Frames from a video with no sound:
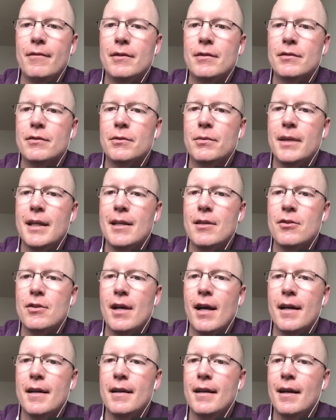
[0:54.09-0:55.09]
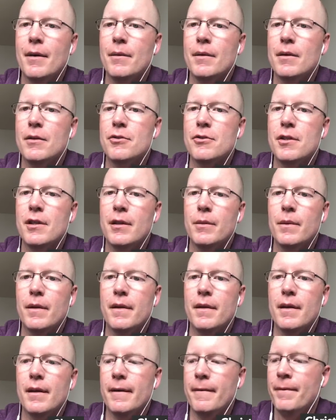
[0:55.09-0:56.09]
a screenshot here I want to share
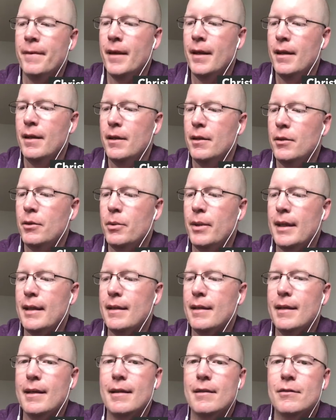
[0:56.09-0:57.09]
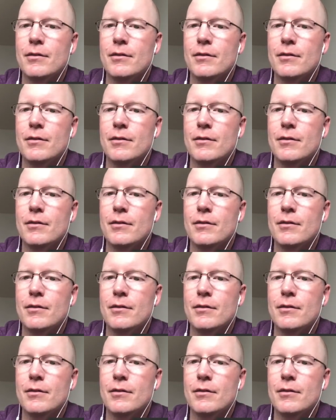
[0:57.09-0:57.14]
with you quickly.